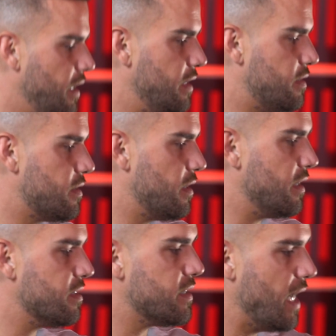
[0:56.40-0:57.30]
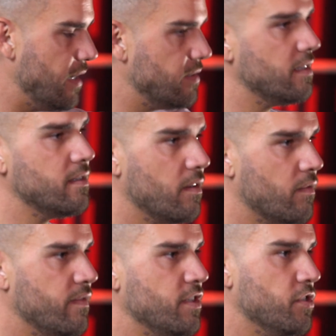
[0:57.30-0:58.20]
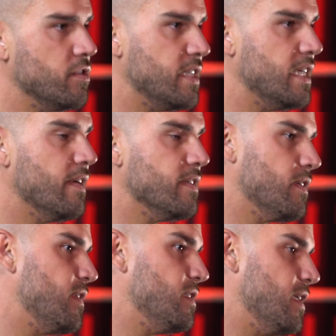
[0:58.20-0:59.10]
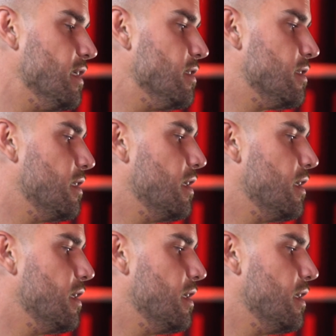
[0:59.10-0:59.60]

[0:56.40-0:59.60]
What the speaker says: it's a standard Revision D 1176.